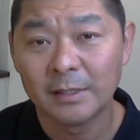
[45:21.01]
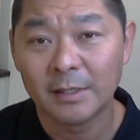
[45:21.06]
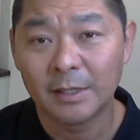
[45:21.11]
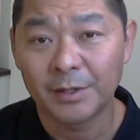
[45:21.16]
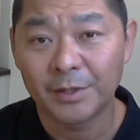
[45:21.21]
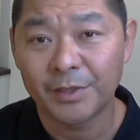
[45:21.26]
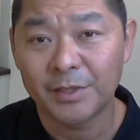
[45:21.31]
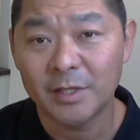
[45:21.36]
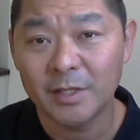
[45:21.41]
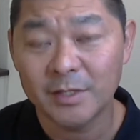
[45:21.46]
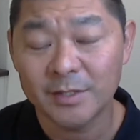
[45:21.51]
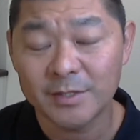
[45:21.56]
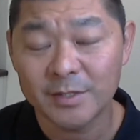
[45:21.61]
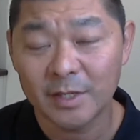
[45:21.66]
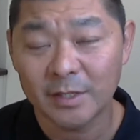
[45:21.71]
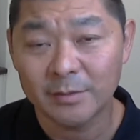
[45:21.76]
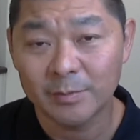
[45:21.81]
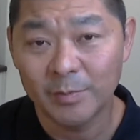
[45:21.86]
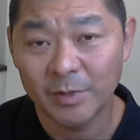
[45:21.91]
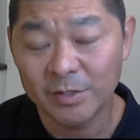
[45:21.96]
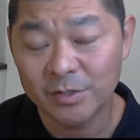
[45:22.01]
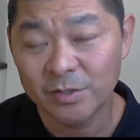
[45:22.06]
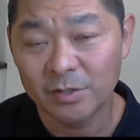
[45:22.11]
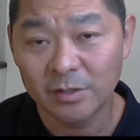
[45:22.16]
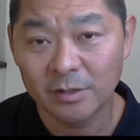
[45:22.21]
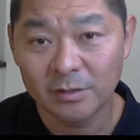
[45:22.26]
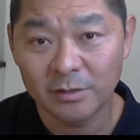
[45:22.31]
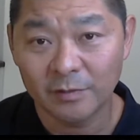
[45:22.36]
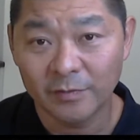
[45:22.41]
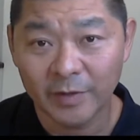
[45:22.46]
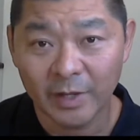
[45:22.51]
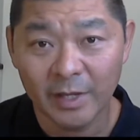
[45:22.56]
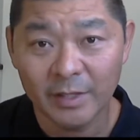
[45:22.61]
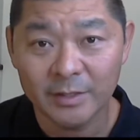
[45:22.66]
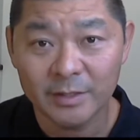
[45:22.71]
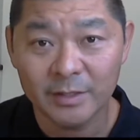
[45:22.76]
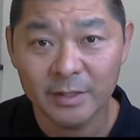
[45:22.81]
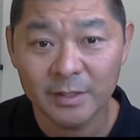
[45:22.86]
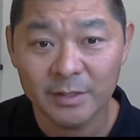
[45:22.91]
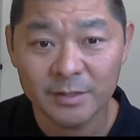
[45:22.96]
are things that majority of
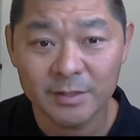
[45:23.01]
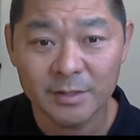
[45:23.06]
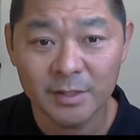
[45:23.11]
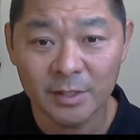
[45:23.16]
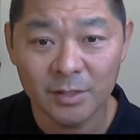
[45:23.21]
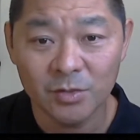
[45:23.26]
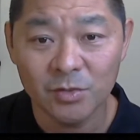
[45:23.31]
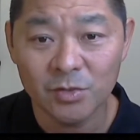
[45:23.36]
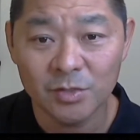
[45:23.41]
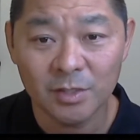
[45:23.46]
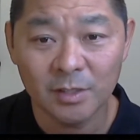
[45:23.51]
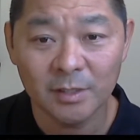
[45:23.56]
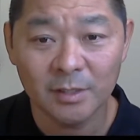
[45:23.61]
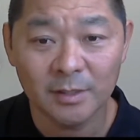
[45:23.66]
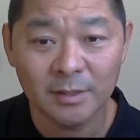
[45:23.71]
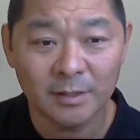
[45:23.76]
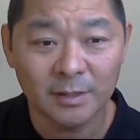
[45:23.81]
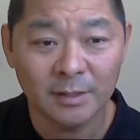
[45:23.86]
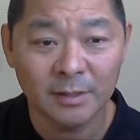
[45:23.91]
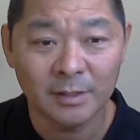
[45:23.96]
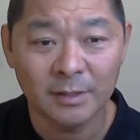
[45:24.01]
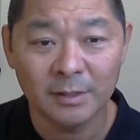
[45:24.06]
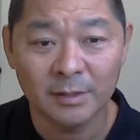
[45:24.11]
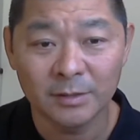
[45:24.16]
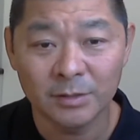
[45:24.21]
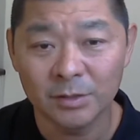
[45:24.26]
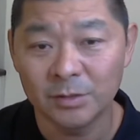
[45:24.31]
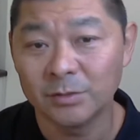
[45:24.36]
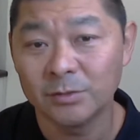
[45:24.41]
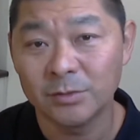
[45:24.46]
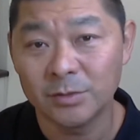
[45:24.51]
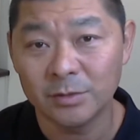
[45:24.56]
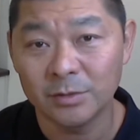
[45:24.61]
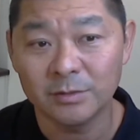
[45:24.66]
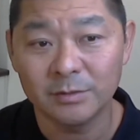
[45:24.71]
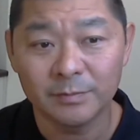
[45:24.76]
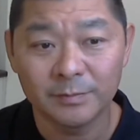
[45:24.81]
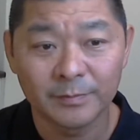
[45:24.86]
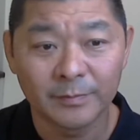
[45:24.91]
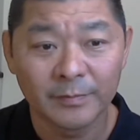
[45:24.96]
candidates, they usually don't
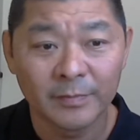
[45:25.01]
do.